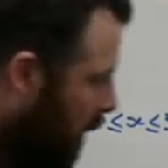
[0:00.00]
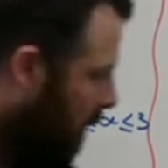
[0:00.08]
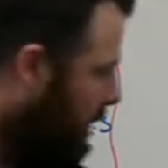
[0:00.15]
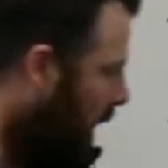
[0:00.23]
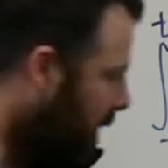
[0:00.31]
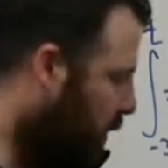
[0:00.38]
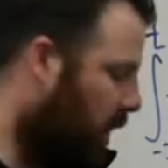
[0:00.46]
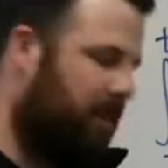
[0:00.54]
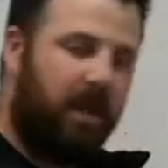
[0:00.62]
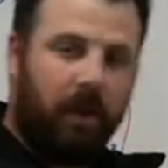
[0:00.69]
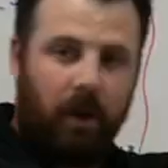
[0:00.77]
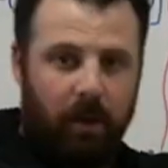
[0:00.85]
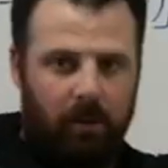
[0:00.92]
5 times
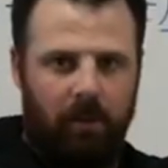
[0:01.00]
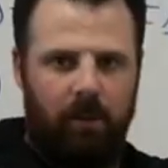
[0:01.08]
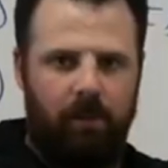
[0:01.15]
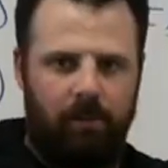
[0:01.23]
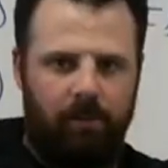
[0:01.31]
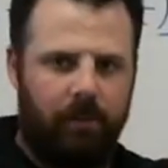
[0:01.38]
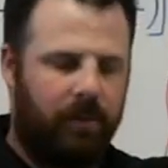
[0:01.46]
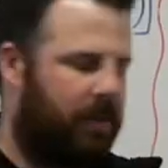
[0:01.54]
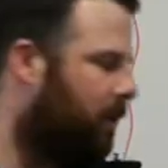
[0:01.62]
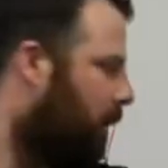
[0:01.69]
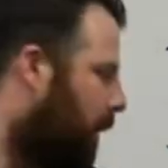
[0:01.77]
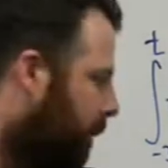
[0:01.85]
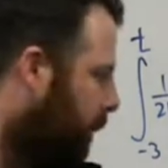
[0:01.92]
0,
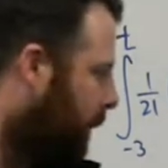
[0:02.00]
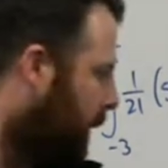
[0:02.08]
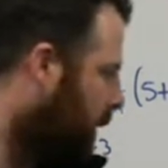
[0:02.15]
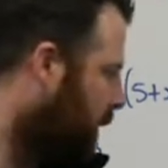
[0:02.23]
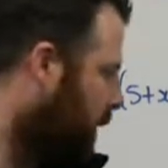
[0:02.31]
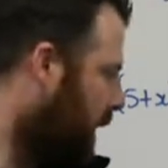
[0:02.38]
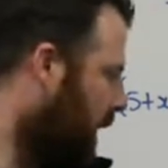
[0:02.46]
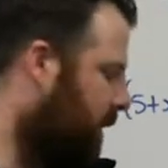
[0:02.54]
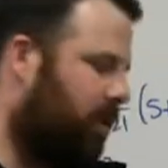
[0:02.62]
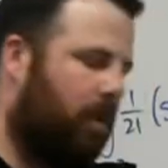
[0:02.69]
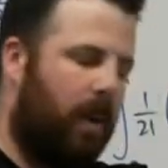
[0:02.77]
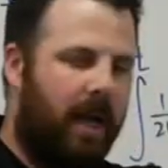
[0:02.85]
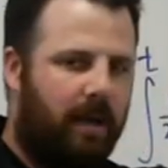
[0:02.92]
0. x
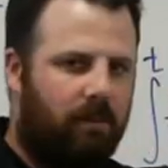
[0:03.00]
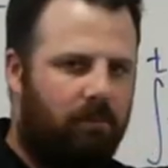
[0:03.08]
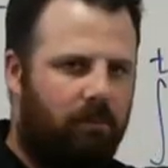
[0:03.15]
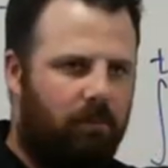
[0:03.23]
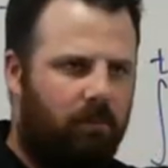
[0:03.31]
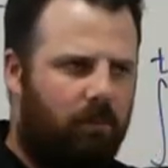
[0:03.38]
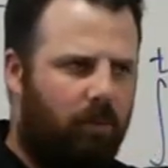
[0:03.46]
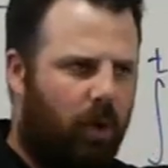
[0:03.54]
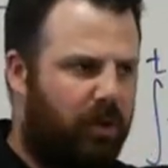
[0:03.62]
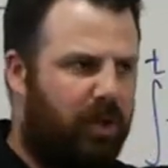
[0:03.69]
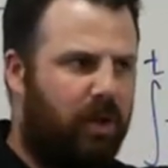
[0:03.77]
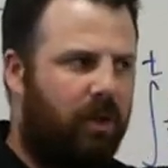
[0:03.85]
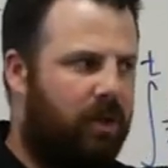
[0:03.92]
squared, or
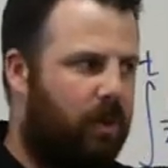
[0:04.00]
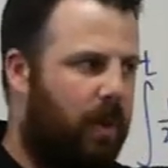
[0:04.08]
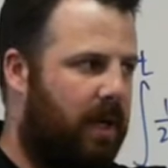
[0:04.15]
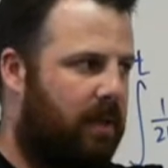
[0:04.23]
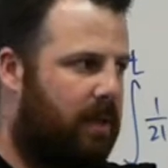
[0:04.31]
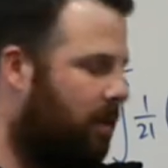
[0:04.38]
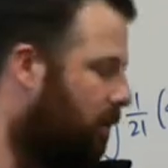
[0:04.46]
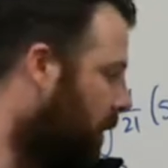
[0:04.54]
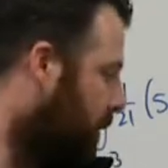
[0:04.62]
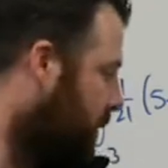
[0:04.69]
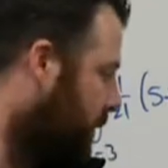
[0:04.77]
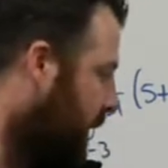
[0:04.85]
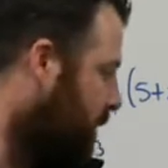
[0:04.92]
0 squared, 0.
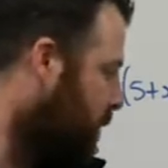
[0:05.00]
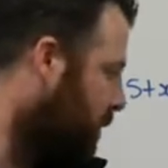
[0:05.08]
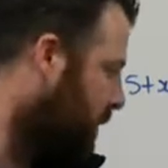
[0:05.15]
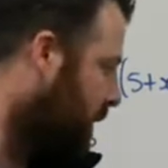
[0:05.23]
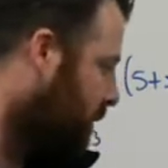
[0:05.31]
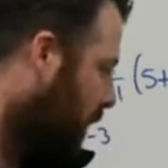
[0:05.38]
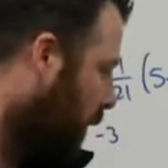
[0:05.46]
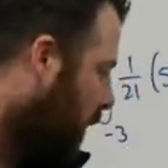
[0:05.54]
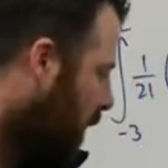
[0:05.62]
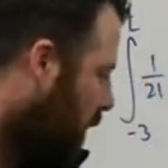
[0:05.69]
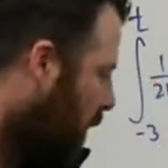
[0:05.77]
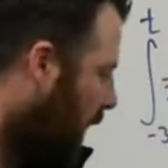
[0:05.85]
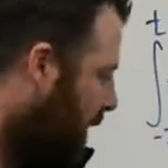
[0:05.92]
So that's all 0.
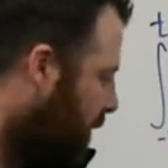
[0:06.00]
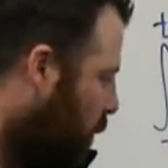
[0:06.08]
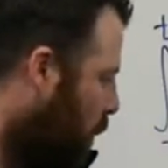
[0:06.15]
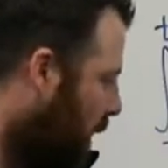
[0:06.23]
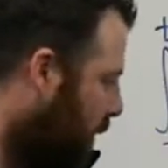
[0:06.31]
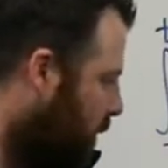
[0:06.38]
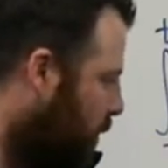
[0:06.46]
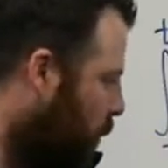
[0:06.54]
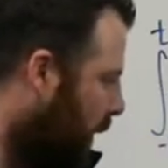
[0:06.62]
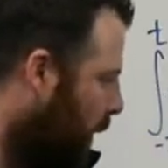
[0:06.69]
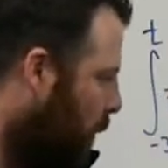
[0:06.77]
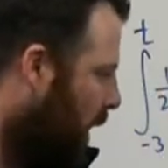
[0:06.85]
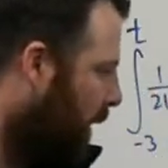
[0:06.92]
I have 1 on
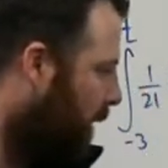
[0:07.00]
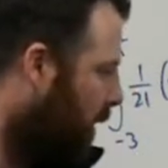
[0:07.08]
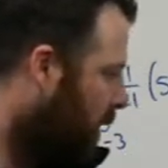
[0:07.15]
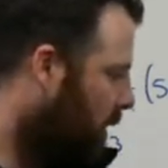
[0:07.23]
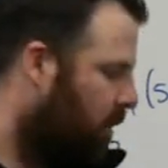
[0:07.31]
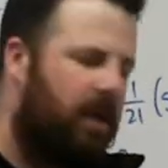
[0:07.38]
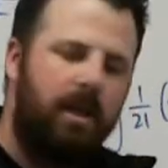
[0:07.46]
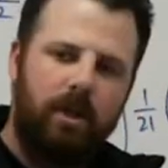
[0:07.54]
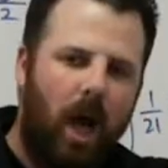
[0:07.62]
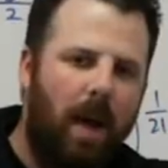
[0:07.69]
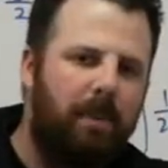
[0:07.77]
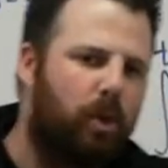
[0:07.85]
21 times